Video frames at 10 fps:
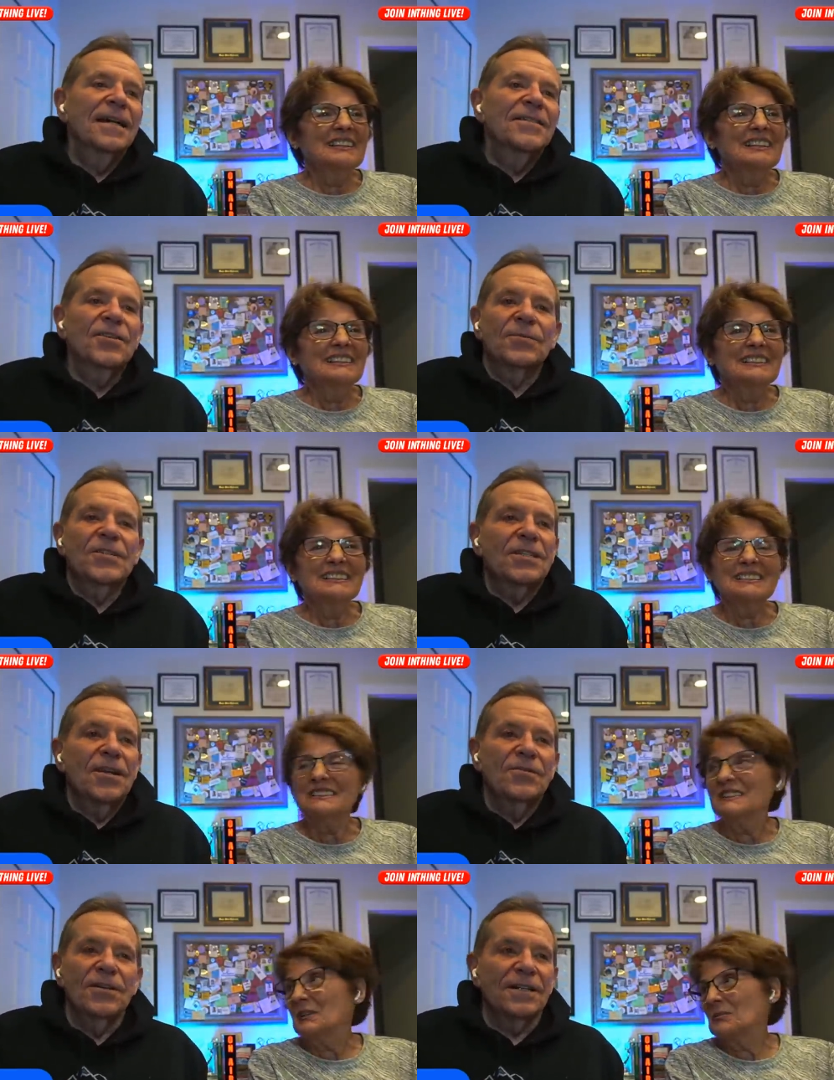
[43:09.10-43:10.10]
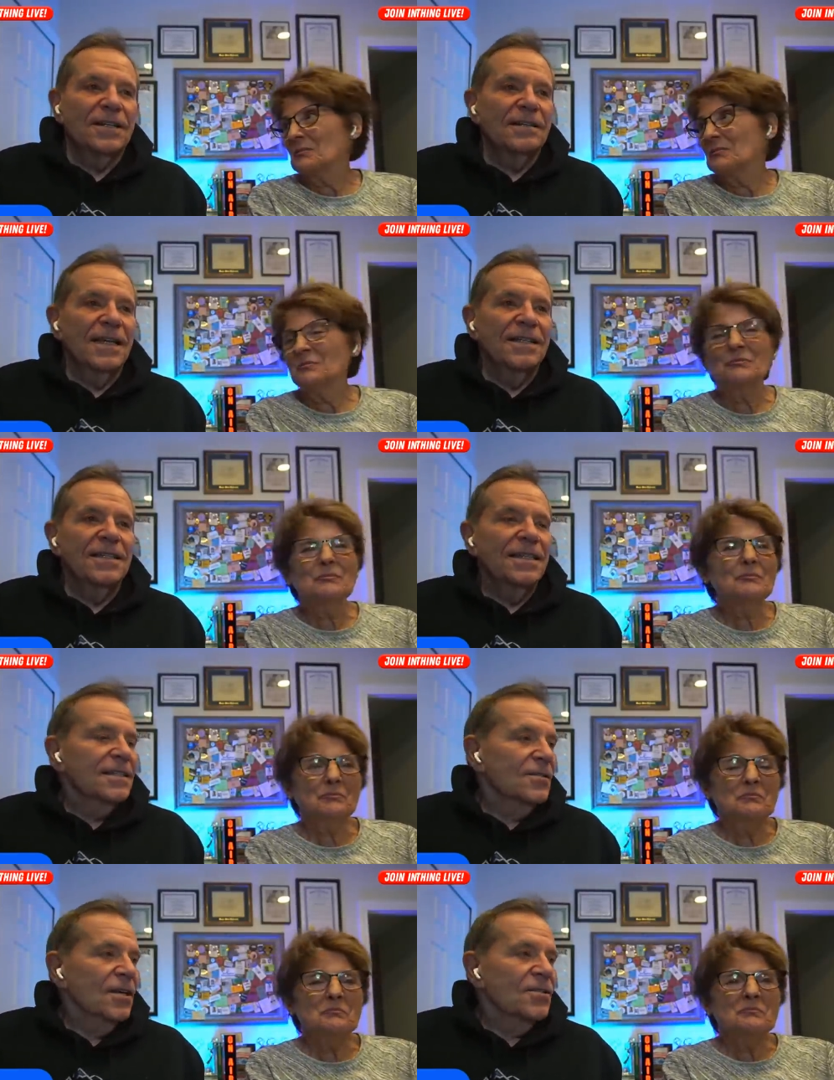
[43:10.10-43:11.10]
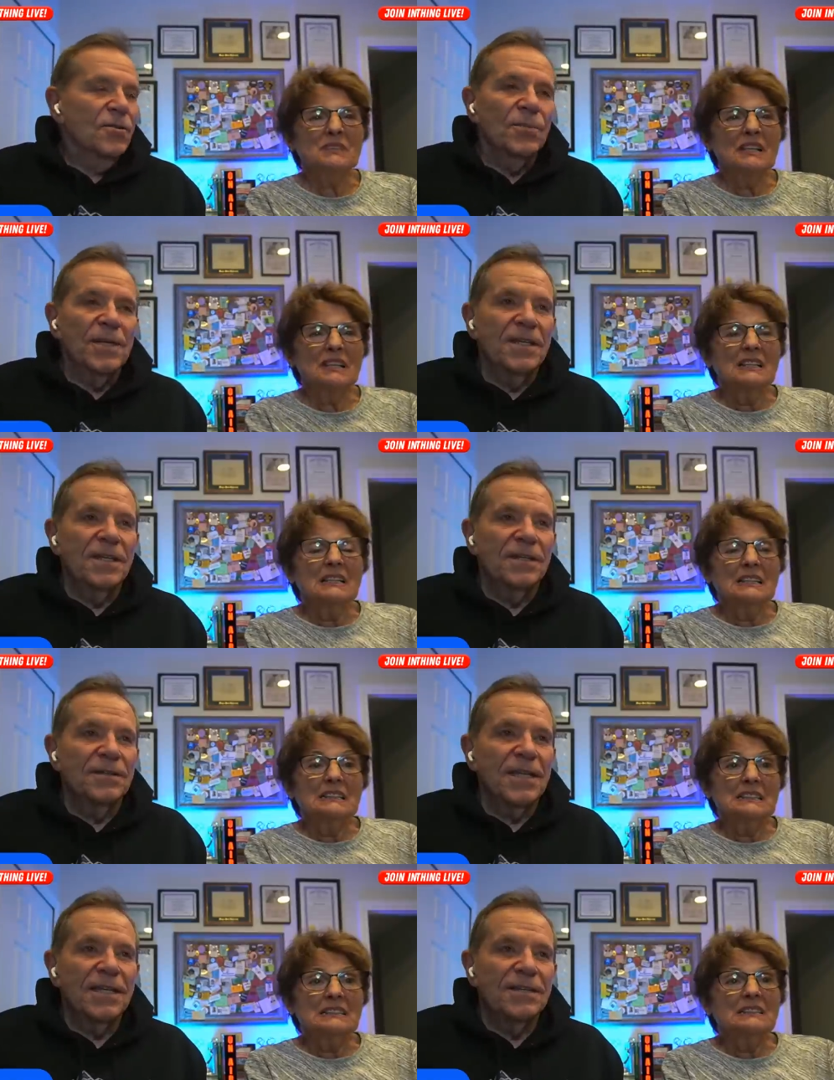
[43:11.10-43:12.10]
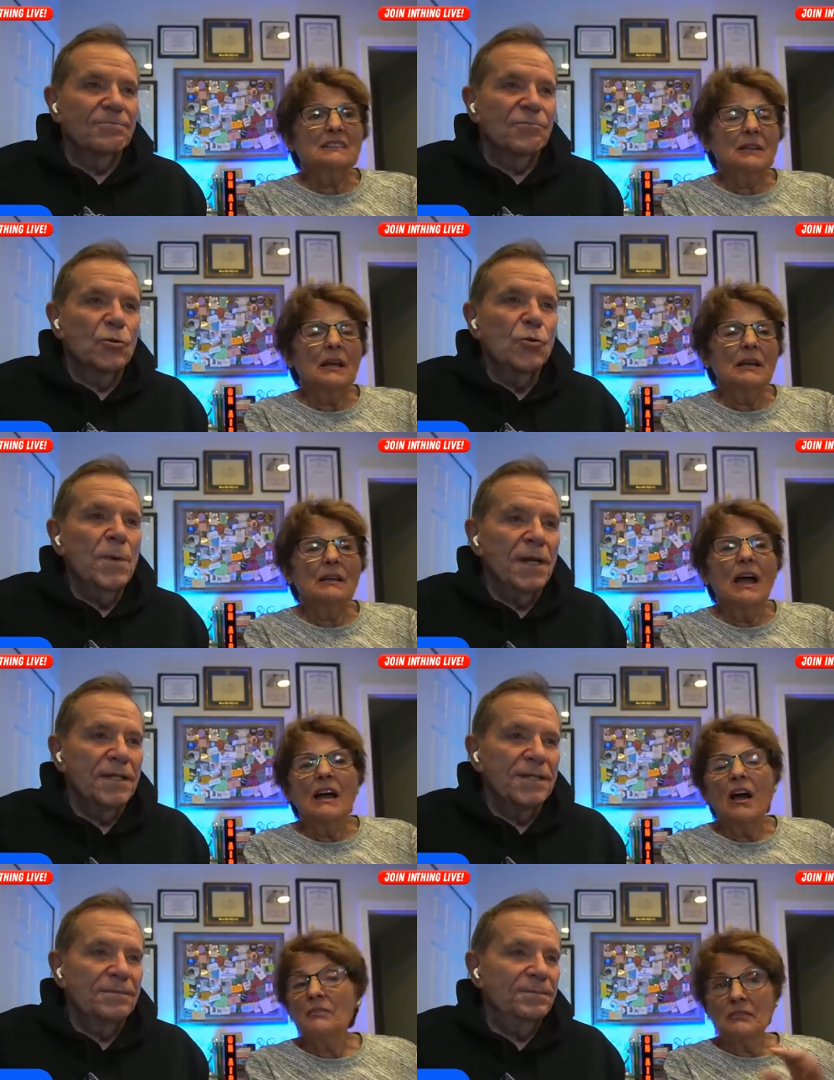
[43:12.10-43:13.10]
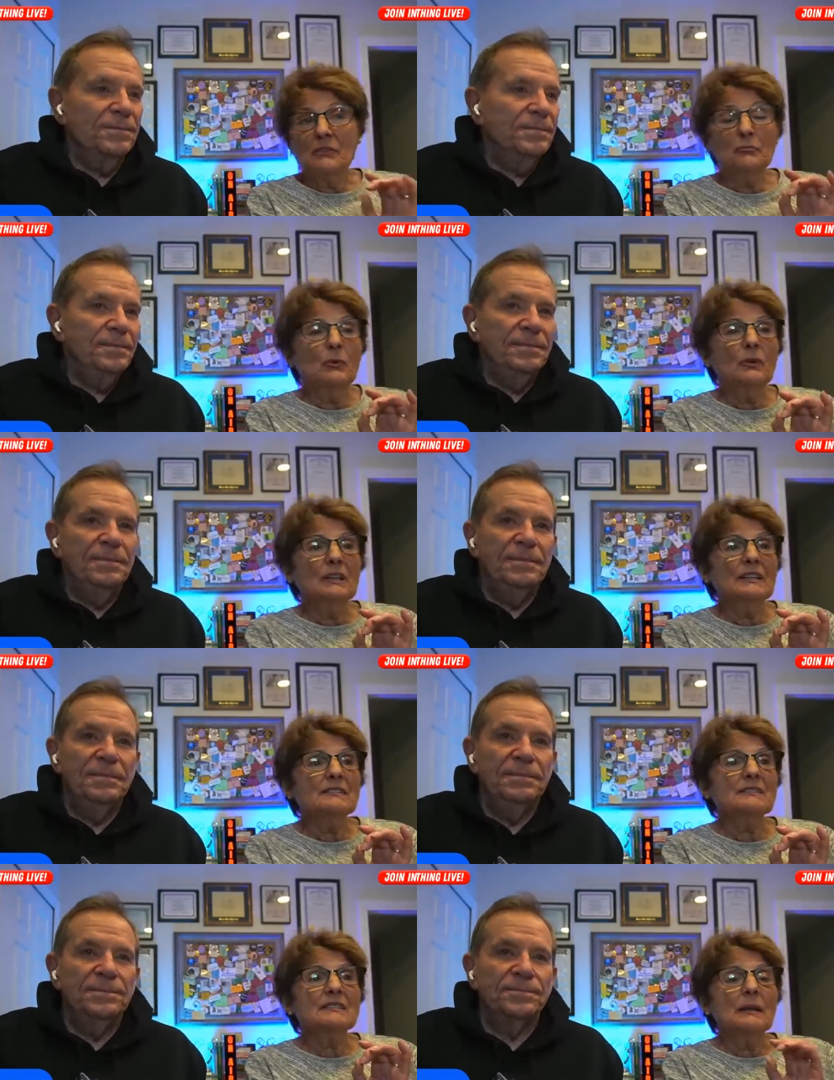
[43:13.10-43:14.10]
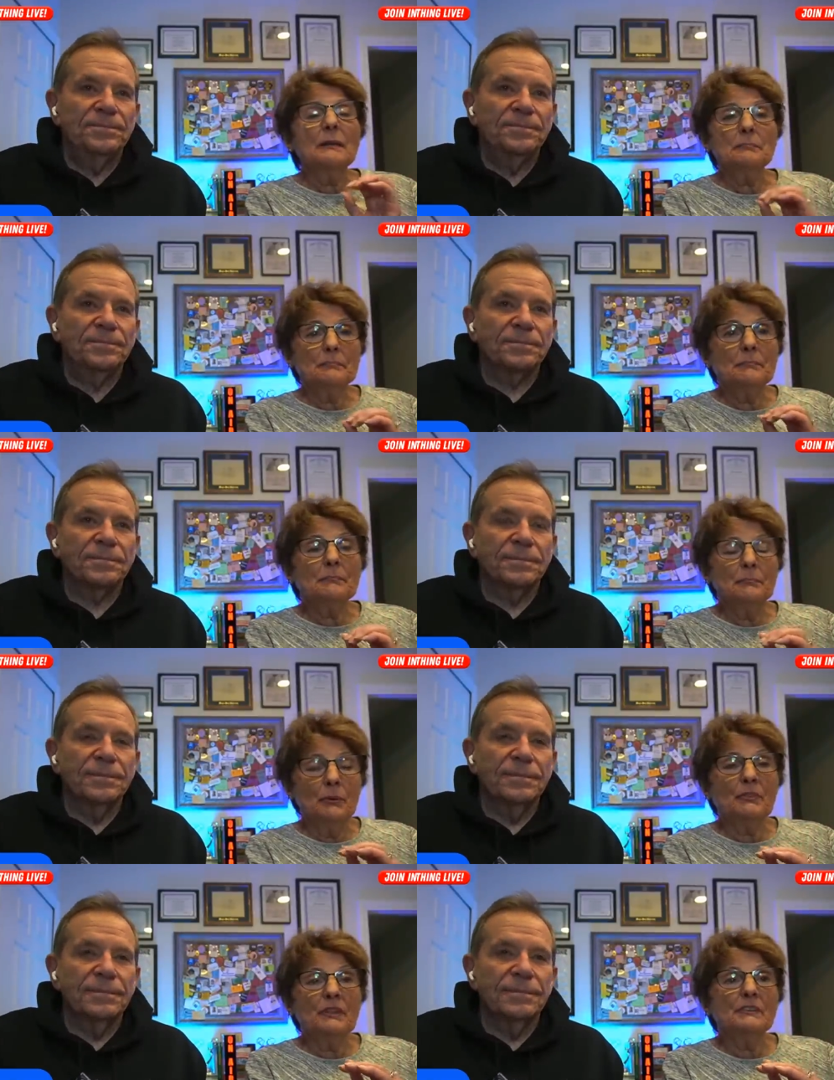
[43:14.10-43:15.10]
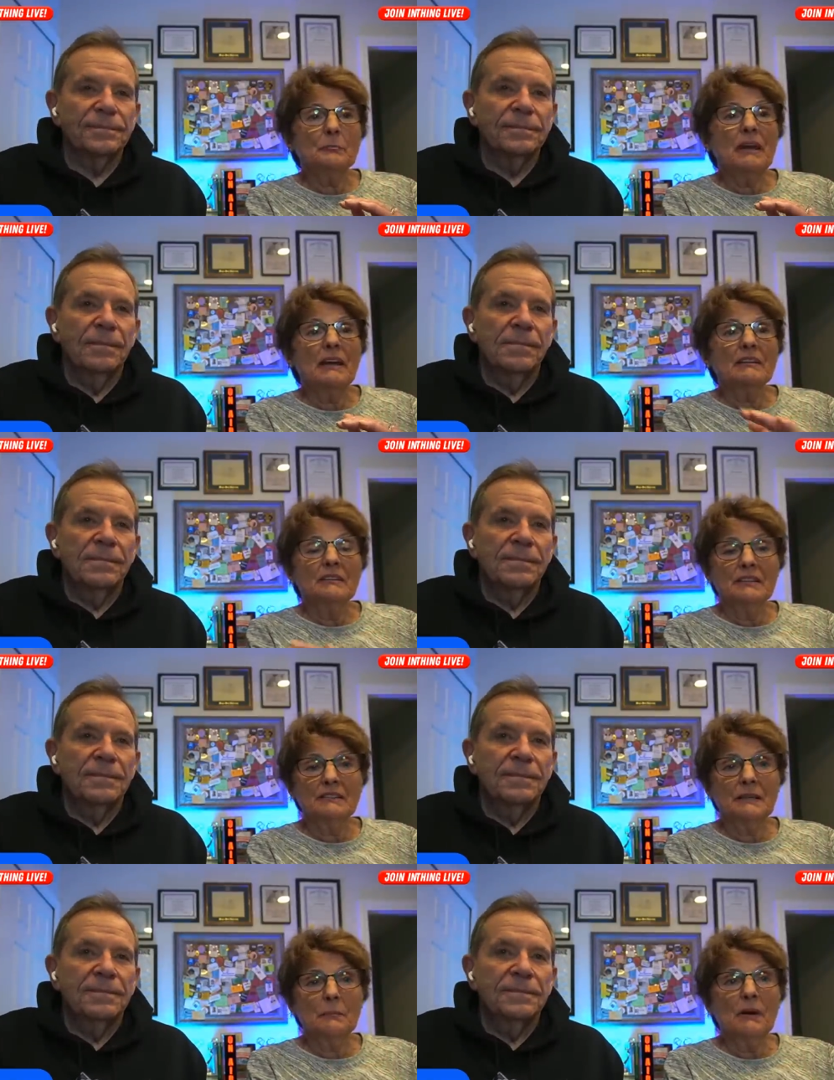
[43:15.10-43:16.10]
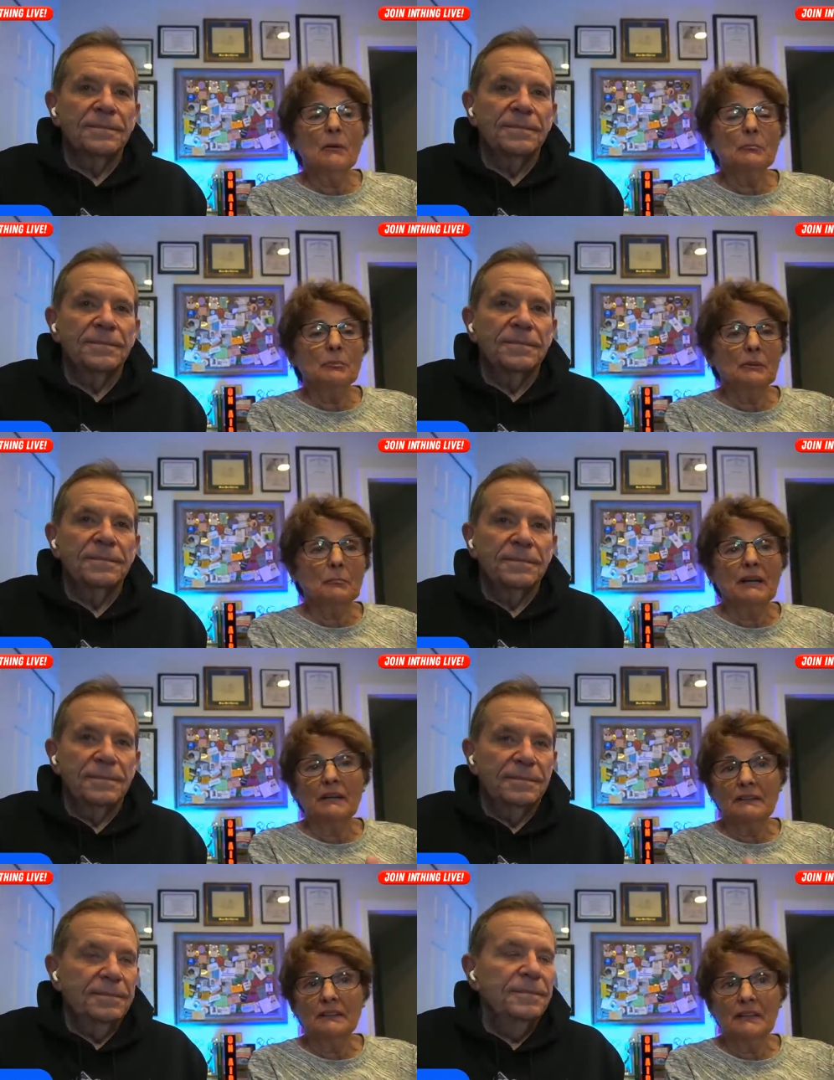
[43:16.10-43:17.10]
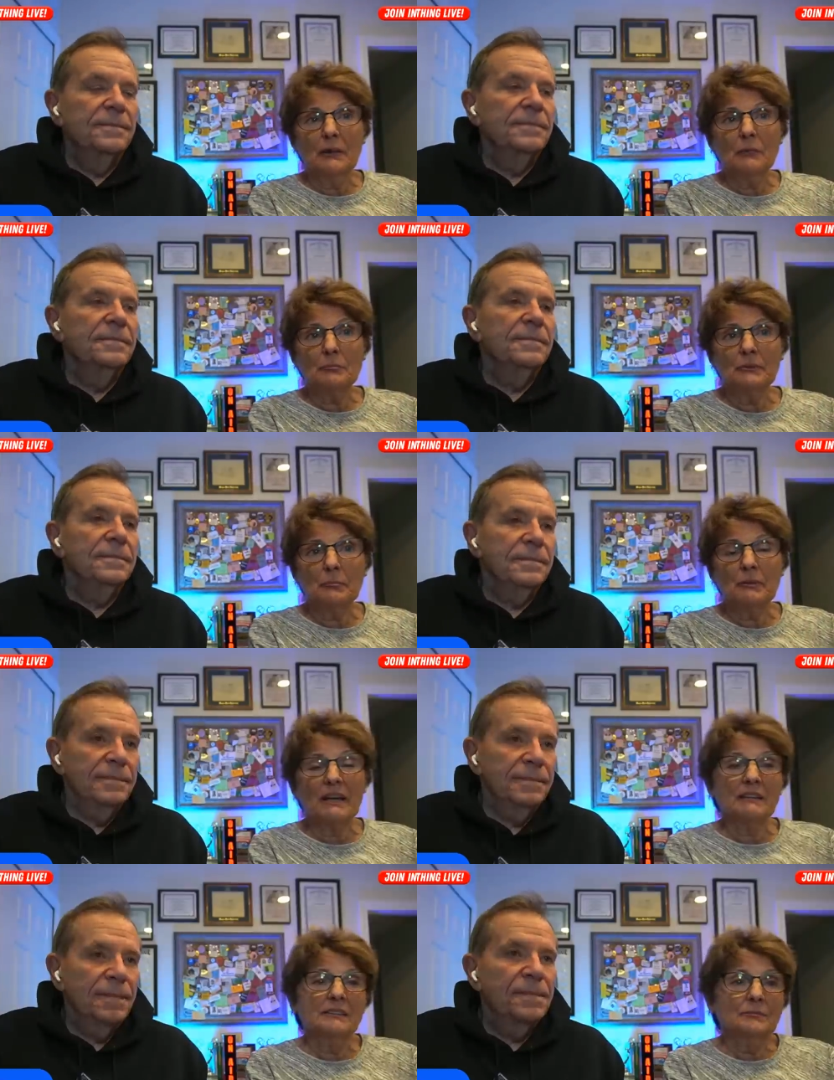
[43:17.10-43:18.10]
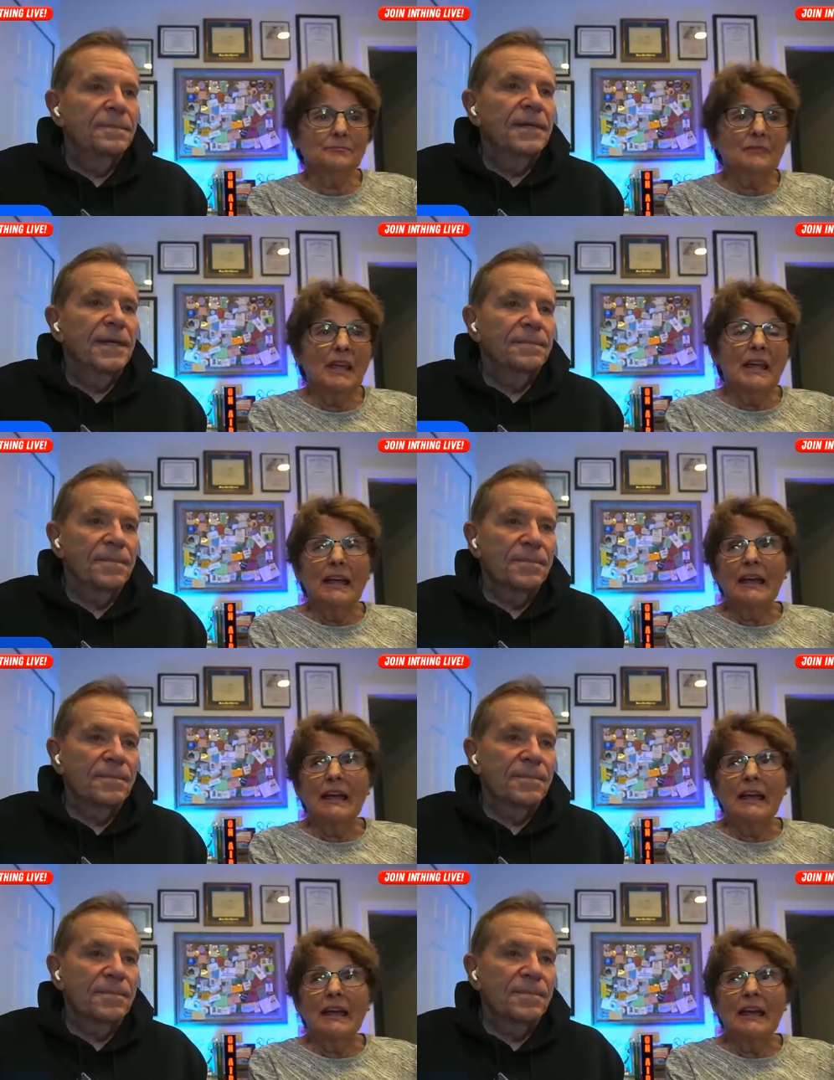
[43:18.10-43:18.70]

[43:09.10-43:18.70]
Speaker 1: So just unhook, Nancy. It's no big deal. It'll take you 2 minutes.
Speaker 2: The rule is put things back. You get something out, put it back. Get it out, put it back.
Speaker 1: Yep.